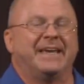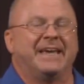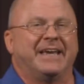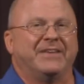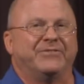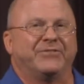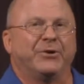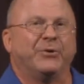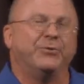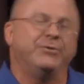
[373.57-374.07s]

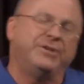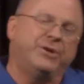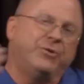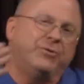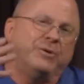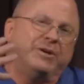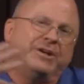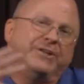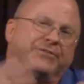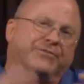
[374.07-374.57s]
And so
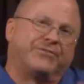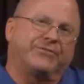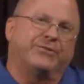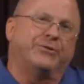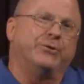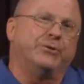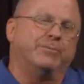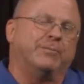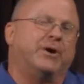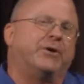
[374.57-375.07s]
don't
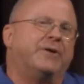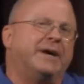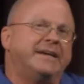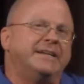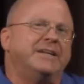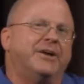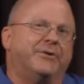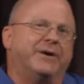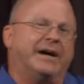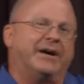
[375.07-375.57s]
assume, oh, I
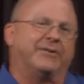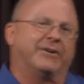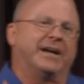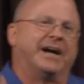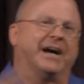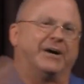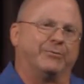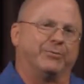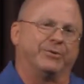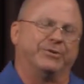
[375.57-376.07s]
know how
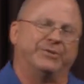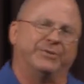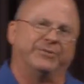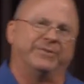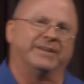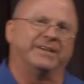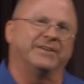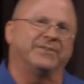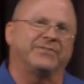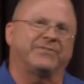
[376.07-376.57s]
God will do
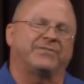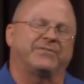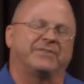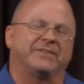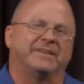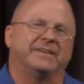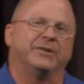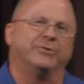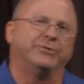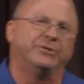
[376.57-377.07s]

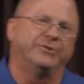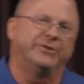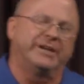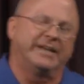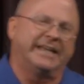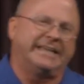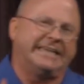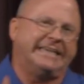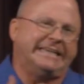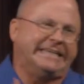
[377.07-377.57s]
this. He'll do it
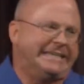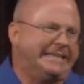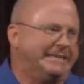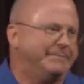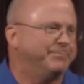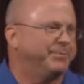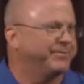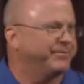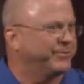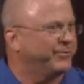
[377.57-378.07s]
like he
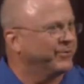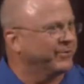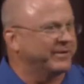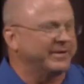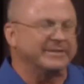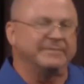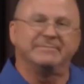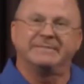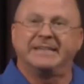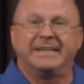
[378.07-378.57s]
did
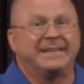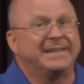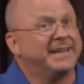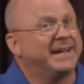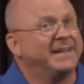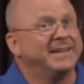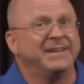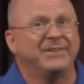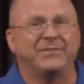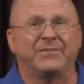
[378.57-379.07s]
before.
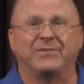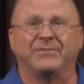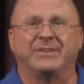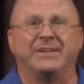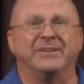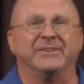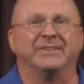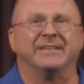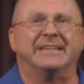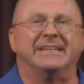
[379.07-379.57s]
Not
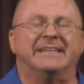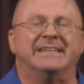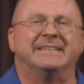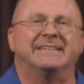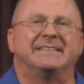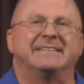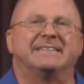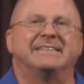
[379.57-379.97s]
necessarily.